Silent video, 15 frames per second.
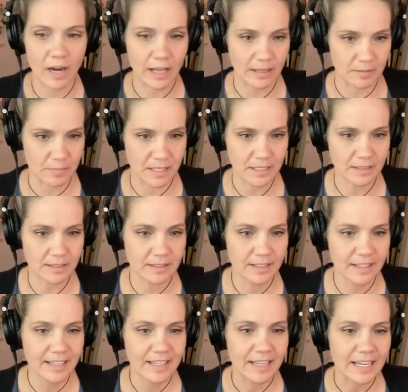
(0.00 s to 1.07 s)
element
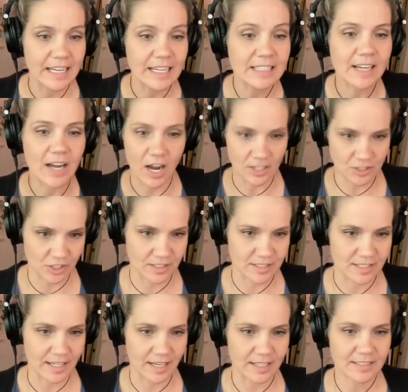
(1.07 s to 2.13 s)
in
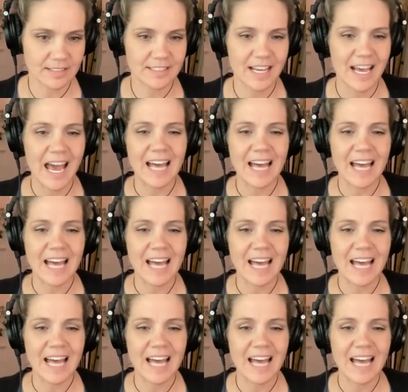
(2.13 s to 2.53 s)
consciousness.